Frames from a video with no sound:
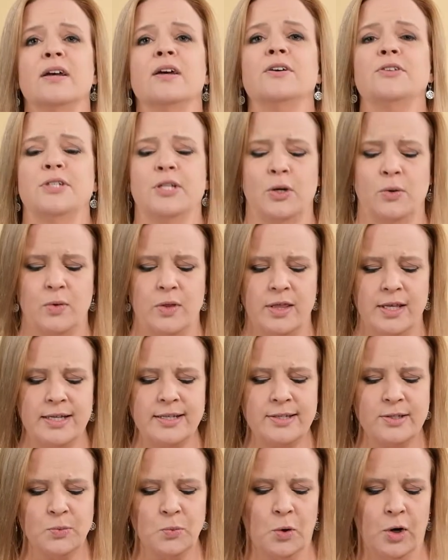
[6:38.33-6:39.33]
So
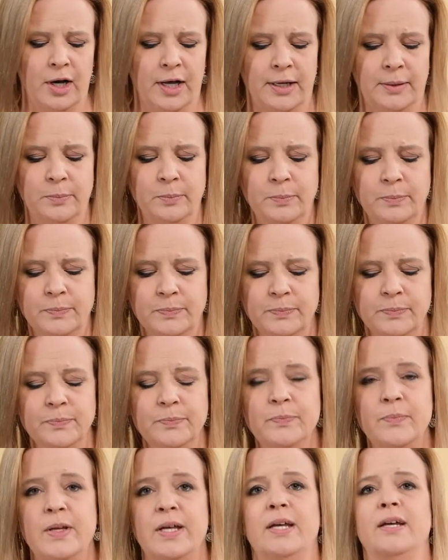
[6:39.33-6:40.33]
this one
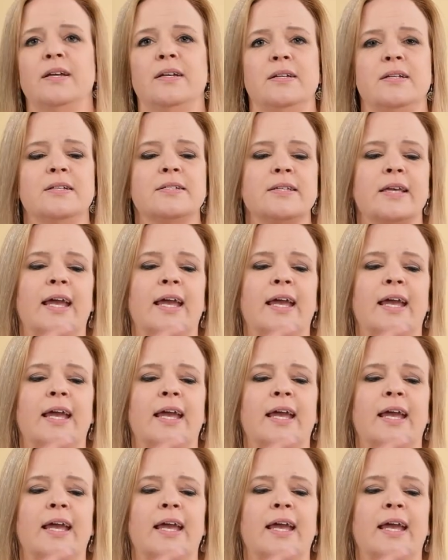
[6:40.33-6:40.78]
is